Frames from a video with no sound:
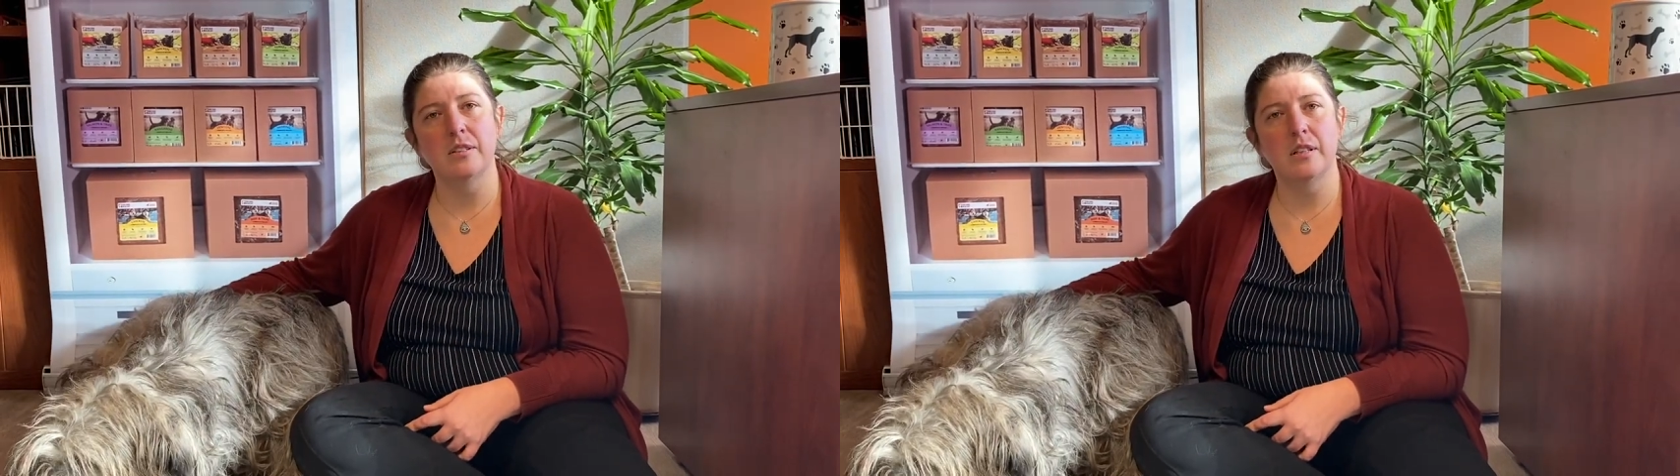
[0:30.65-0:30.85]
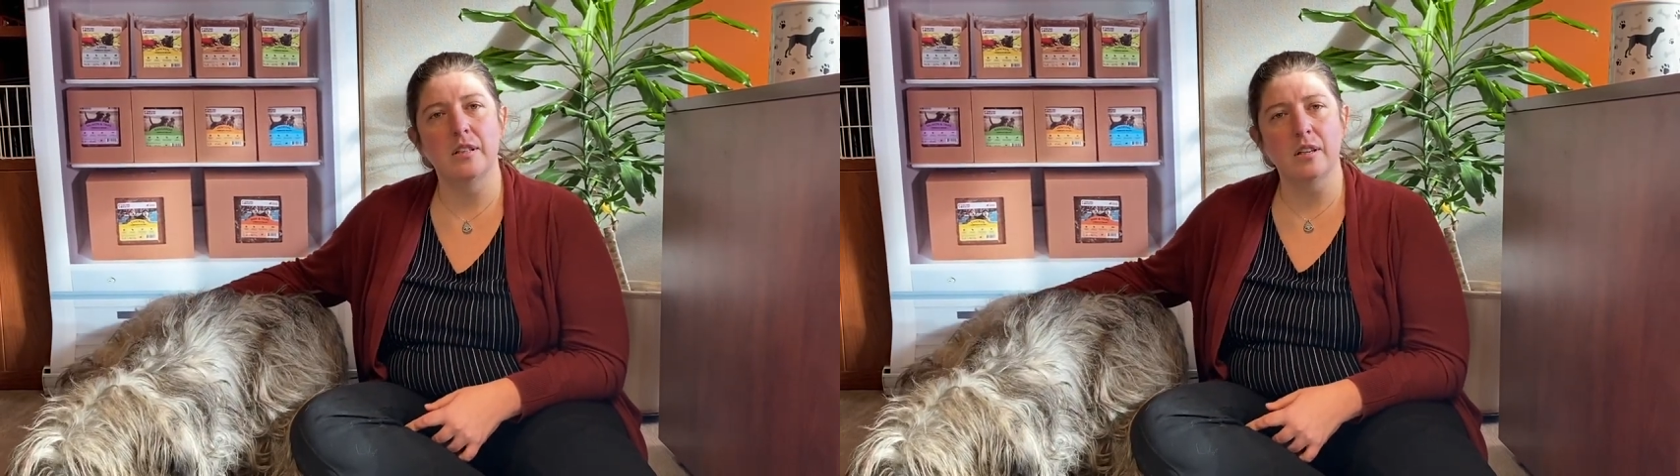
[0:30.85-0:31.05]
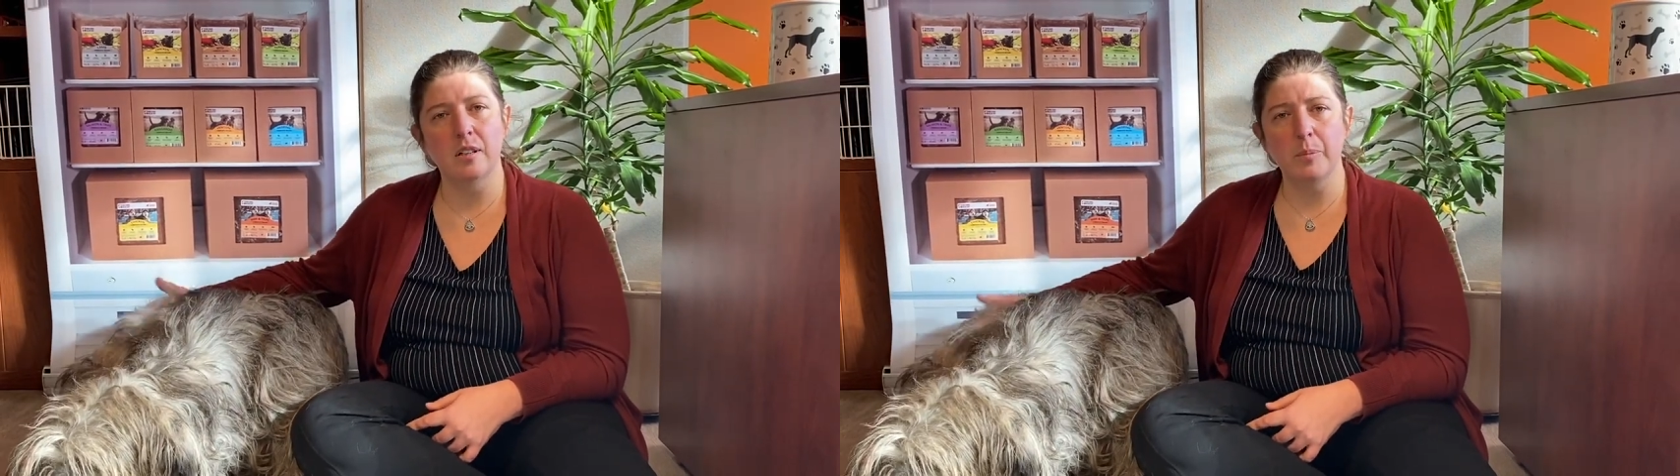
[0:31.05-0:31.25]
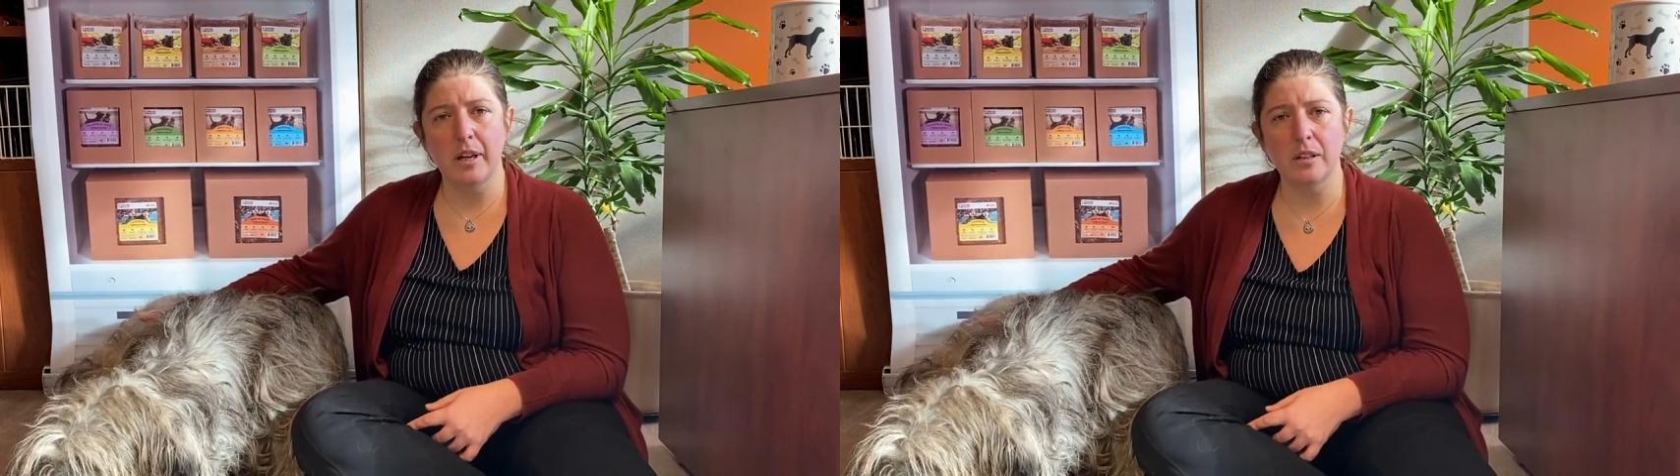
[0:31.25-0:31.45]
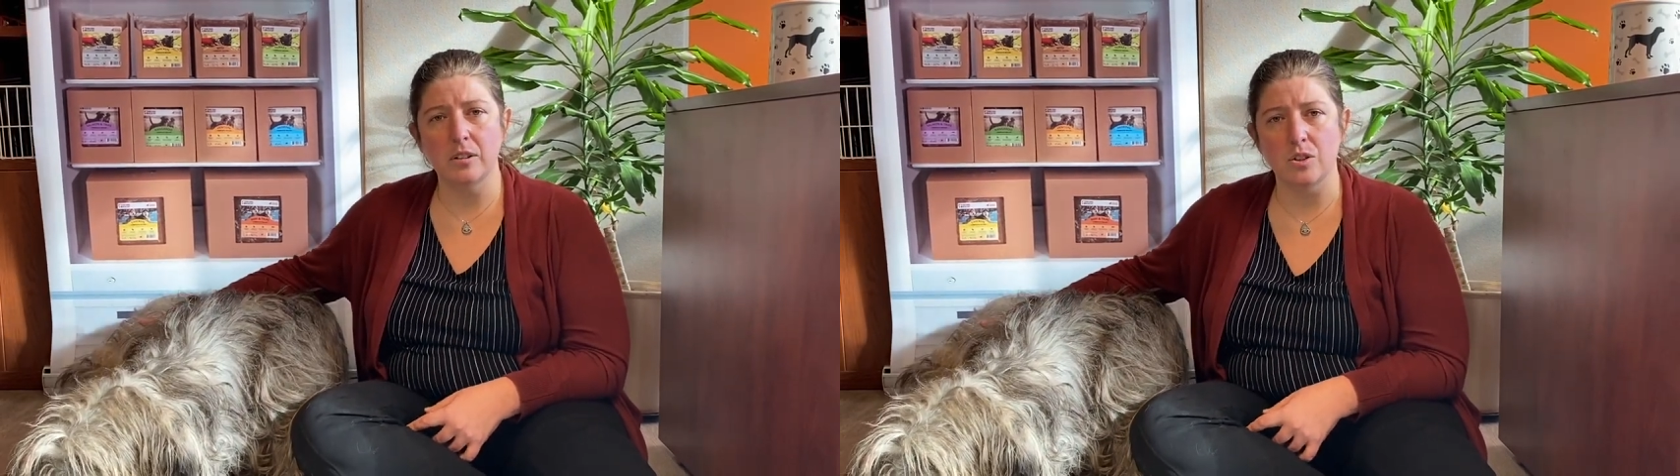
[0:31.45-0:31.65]
see that in the
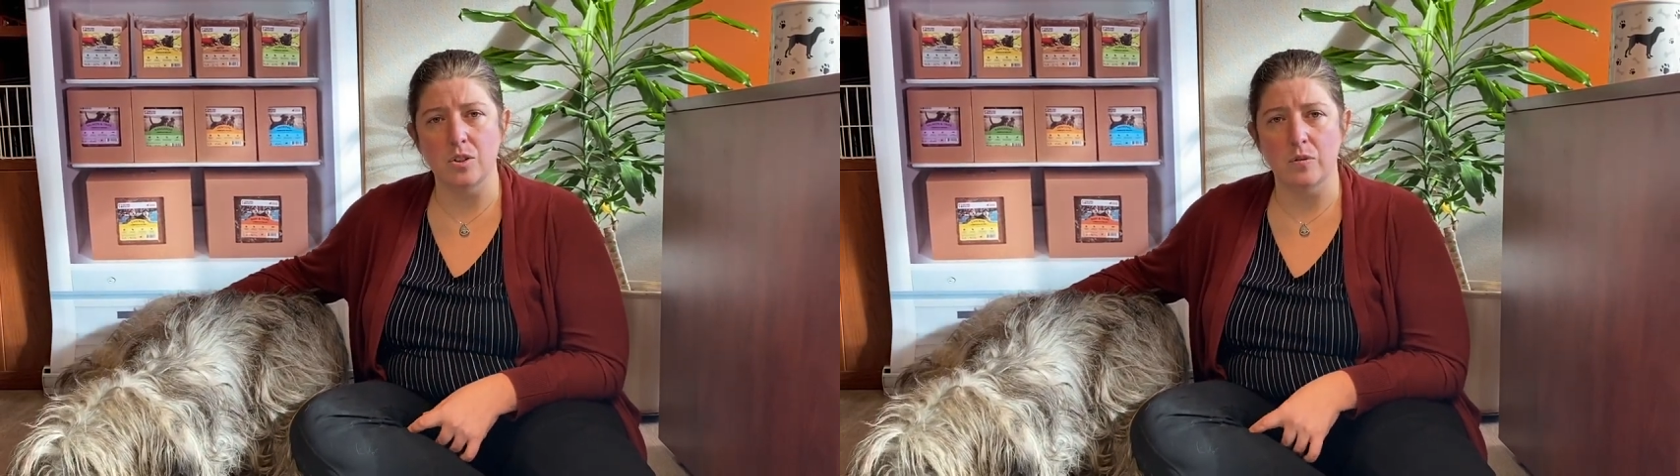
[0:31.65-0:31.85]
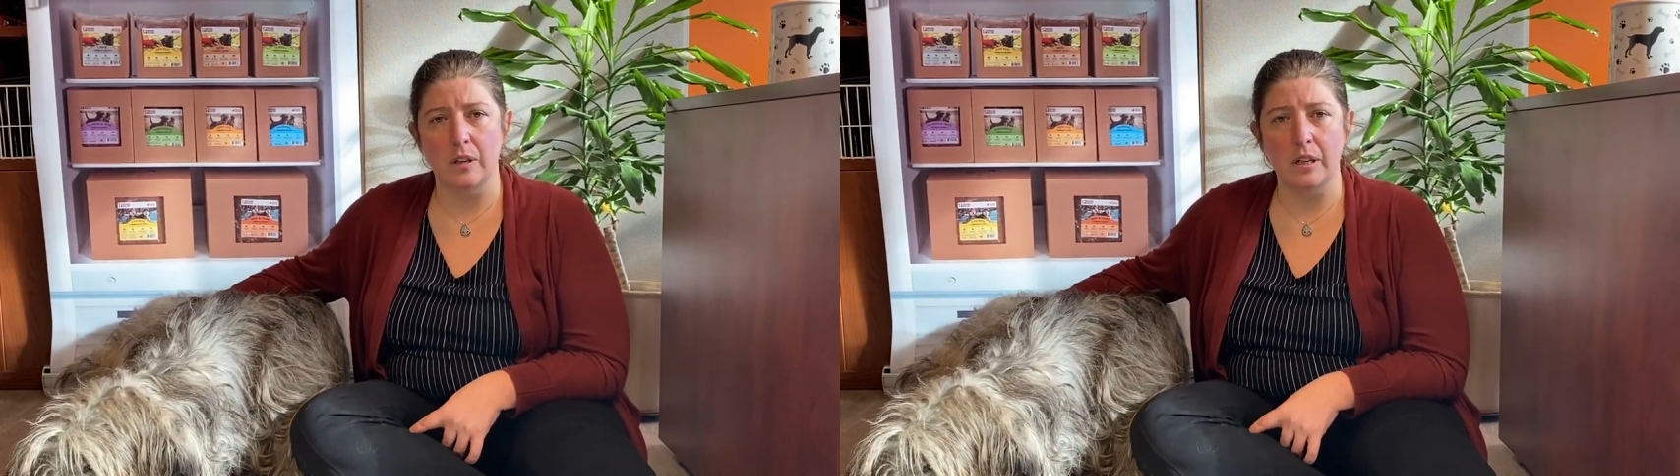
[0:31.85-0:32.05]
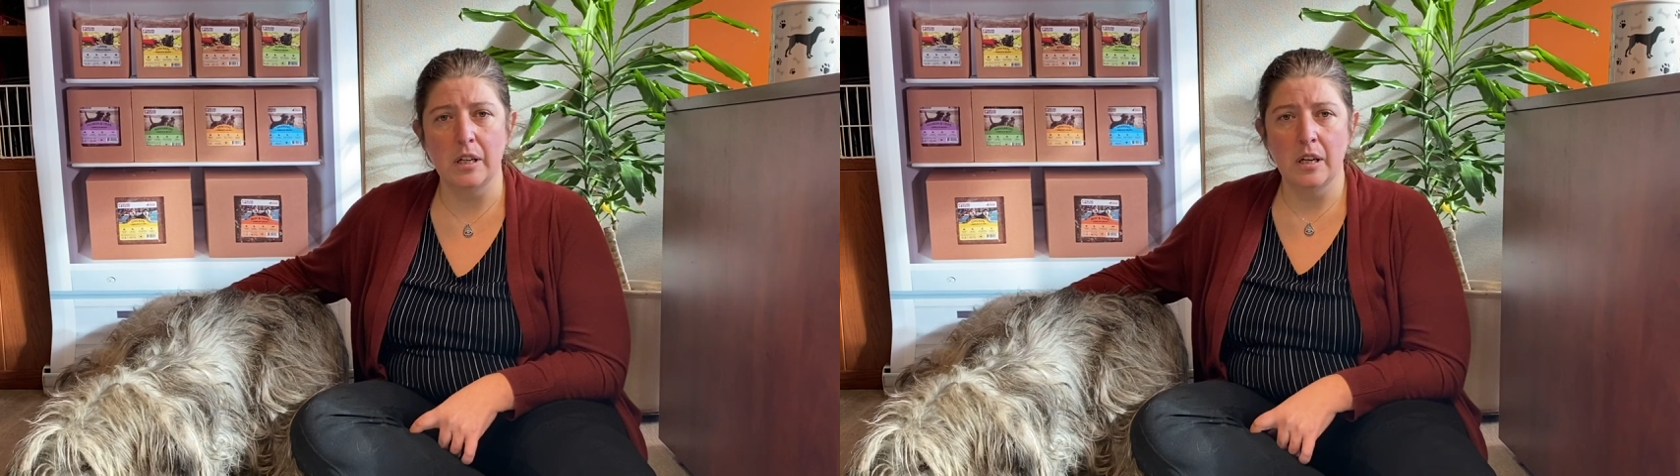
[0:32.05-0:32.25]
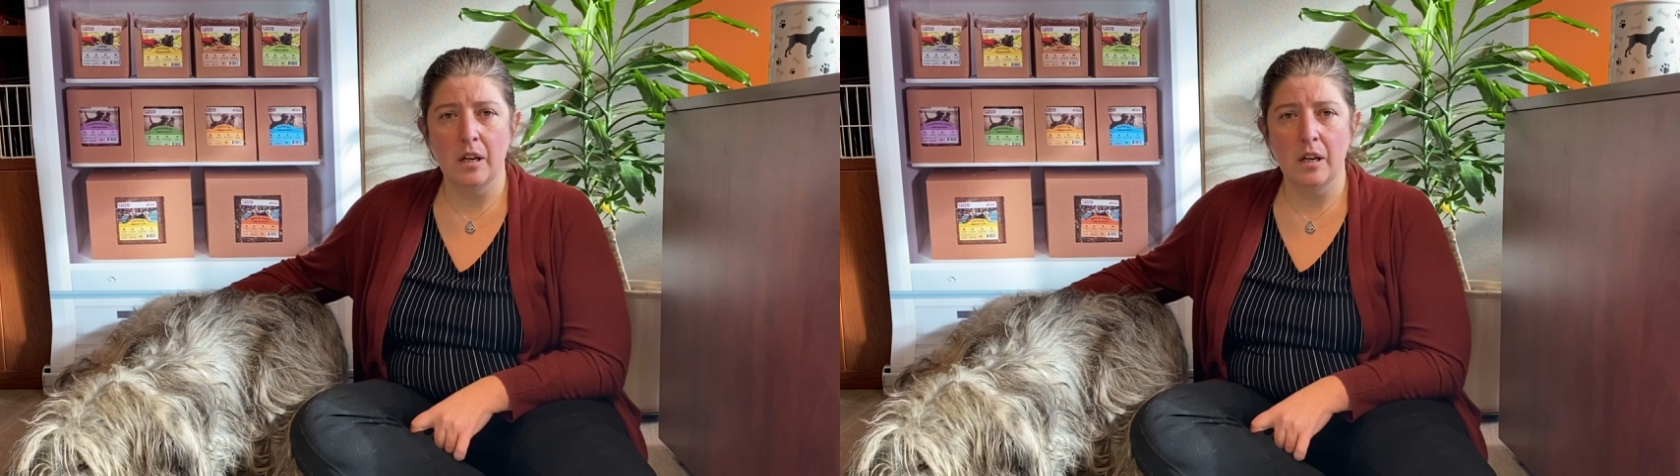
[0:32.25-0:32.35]
pet industry,